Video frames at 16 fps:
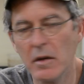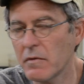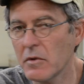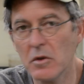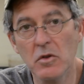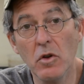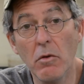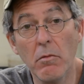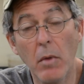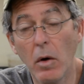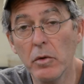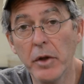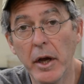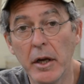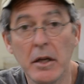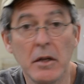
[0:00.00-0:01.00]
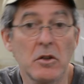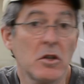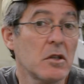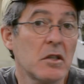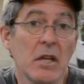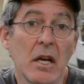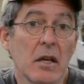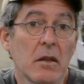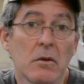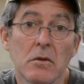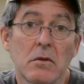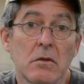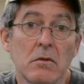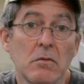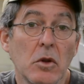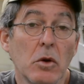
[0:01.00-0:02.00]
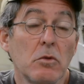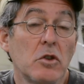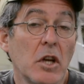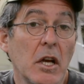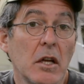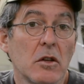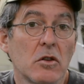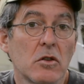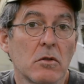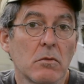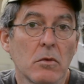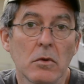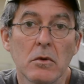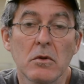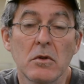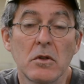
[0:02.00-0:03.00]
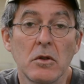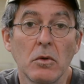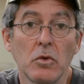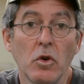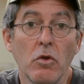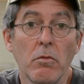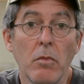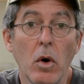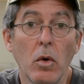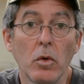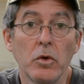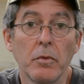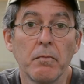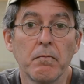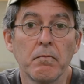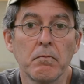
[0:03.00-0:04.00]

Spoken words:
If there's no mold on it, just say there's no change or there's still no mold.